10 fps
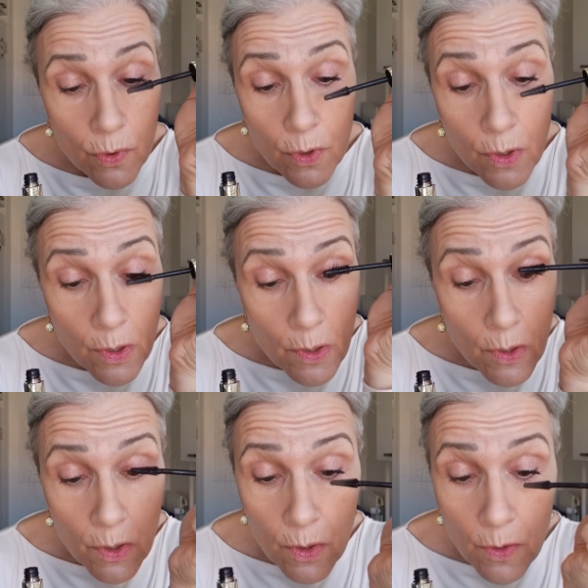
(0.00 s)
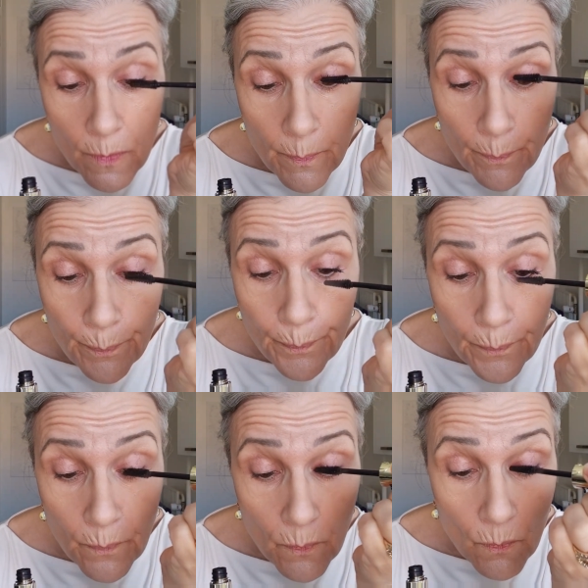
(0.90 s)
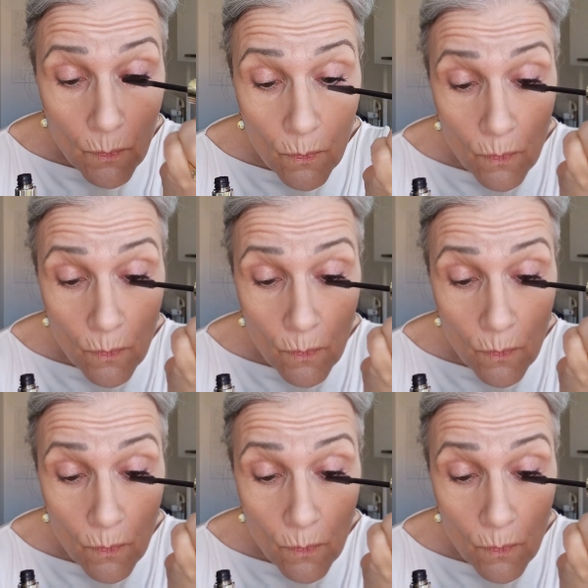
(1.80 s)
No one is speaking in this clip.